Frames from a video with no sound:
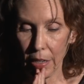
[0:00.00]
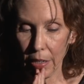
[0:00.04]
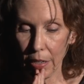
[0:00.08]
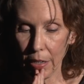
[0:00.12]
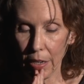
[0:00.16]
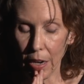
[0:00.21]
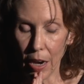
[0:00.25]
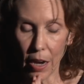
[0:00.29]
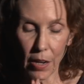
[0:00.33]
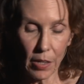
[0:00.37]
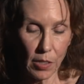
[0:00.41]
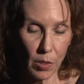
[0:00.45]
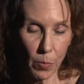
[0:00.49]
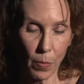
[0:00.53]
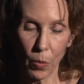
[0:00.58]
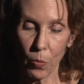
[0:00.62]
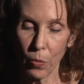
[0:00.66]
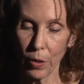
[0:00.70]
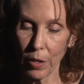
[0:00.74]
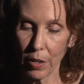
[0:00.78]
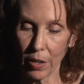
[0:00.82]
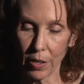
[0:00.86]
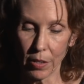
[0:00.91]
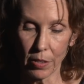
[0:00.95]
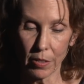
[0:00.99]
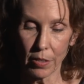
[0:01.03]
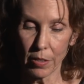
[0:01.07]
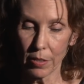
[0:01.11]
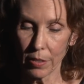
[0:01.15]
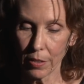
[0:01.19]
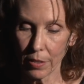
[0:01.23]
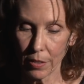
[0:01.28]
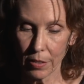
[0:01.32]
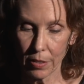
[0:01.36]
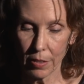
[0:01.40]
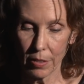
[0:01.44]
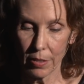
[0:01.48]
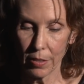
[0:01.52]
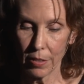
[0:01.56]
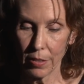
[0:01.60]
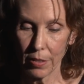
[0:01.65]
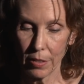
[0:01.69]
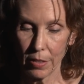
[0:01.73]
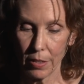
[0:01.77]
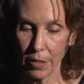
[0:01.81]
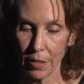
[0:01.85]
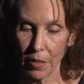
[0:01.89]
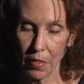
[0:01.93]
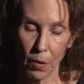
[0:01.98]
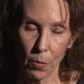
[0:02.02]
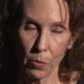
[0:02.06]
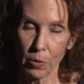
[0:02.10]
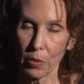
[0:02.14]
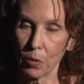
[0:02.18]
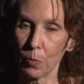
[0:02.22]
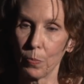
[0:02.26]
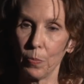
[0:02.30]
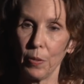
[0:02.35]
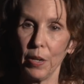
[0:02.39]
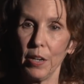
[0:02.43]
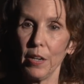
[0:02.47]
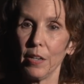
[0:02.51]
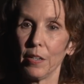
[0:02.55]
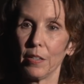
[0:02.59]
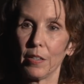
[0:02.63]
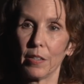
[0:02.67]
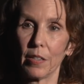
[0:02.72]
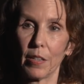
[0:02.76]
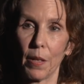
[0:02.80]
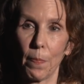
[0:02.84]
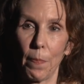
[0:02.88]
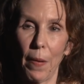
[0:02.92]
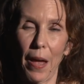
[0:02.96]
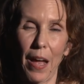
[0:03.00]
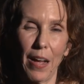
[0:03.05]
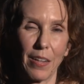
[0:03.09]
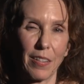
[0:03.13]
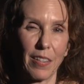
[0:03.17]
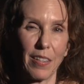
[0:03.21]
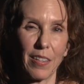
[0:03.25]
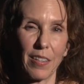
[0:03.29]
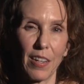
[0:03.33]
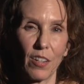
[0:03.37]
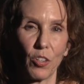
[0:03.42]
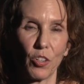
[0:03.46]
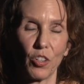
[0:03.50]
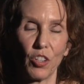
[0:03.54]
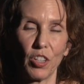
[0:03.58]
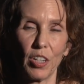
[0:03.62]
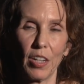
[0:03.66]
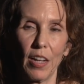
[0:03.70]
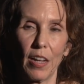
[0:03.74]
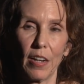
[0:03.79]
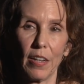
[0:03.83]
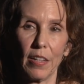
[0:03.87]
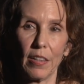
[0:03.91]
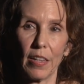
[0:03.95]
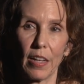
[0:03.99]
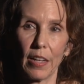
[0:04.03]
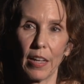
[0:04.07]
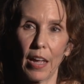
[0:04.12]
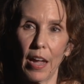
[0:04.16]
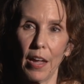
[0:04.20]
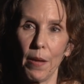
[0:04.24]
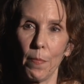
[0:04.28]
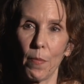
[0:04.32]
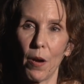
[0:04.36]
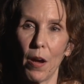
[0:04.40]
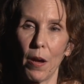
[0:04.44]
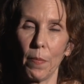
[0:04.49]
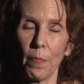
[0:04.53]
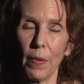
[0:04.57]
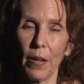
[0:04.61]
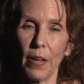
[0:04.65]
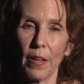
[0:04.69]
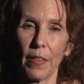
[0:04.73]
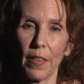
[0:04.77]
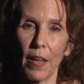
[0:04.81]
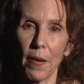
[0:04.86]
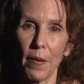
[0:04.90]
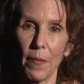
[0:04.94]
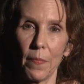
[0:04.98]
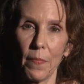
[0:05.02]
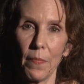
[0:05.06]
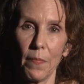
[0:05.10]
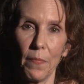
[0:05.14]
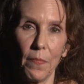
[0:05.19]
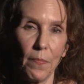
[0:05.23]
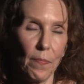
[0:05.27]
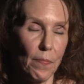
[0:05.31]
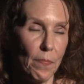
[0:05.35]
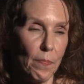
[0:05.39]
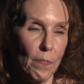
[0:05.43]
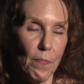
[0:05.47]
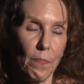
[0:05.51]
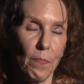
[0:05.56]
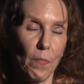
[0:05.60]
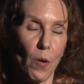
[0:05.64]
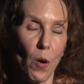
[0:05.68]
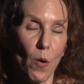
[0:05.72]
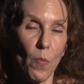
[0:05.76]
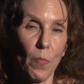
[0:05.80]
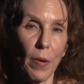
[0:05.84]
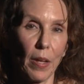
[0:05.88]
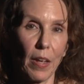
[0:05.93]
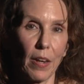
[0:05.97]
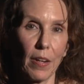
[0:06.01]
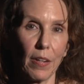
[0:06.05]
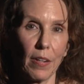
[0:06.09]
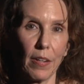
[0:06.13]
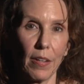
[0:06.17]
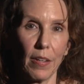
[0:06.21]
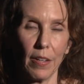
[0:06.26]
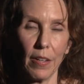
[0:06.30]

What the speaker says: God is my witness. There was a peace that passes understanding that came on me in that moment.